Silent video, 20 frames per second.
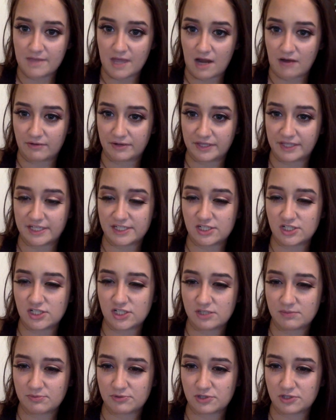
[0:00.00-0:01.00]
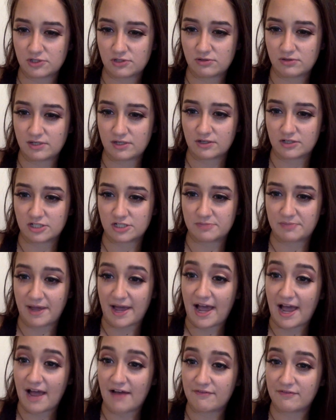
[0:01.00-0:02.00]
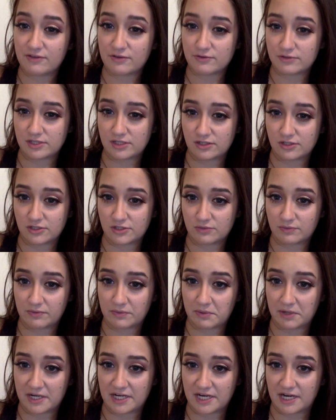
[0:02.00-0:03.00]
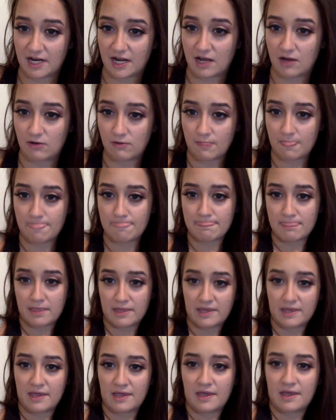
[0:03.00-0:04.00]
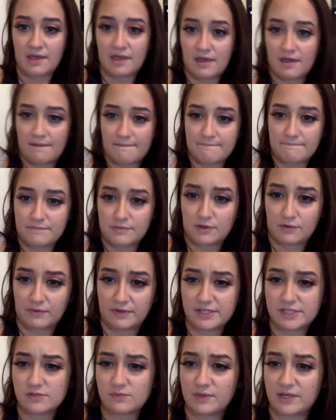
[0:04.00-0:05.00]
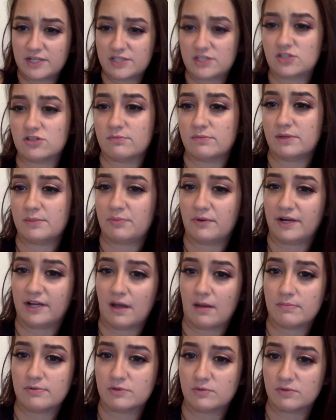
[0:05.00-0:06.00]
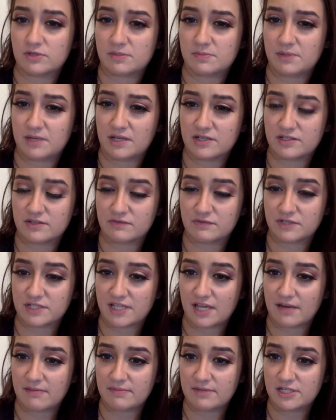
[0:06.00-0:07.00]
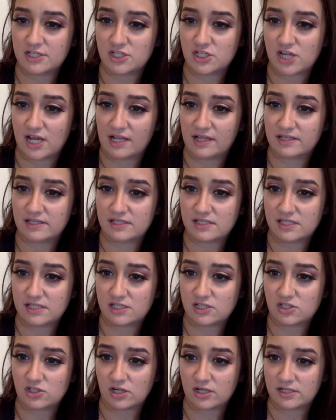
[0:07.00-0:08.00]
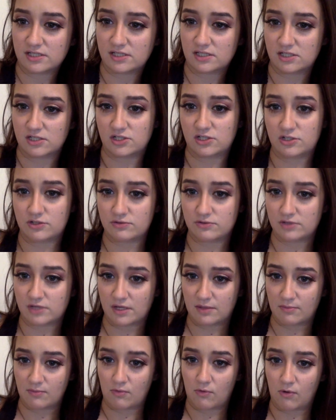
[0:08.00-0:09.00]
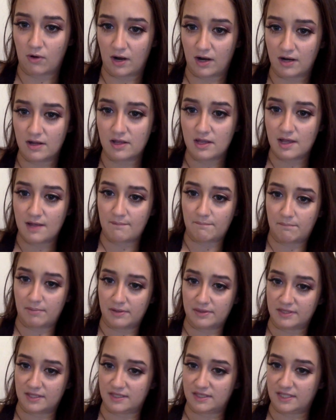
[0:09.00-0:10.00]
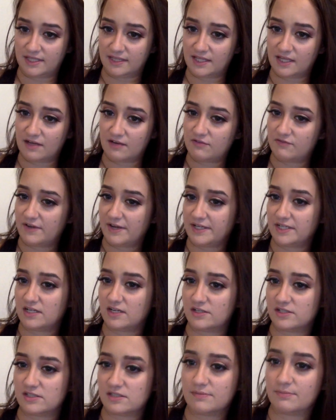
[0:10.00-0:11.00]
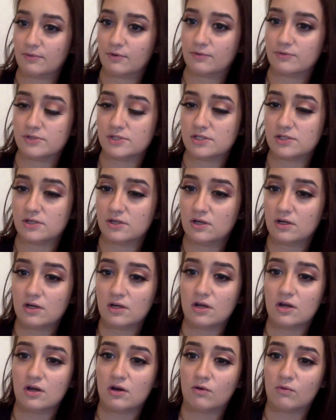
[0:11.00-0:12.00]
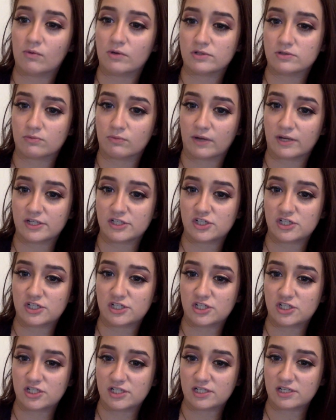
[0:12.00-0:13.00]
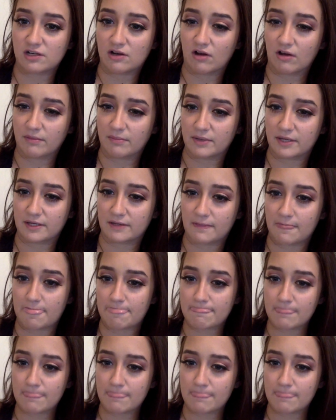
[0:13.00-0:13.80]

Our relationship was two years, but half of those years we were in and out. The reason we had so many breakups was because of resentment, jealousy, trust issues, and more. But the thing that affected us the most was when she cheated on me.